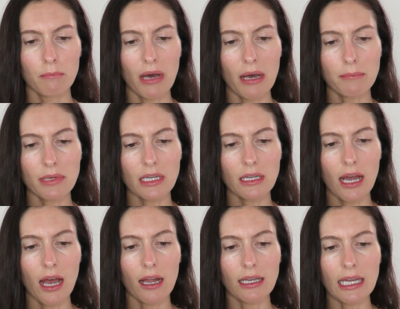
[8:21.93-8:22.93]
Pumpkin
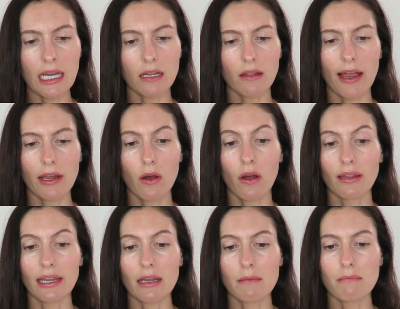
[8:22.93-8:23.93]
Honey
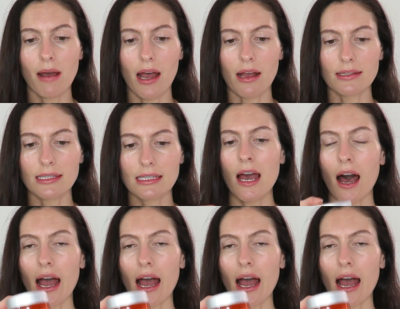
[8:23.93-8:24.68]
Glycolic Mask.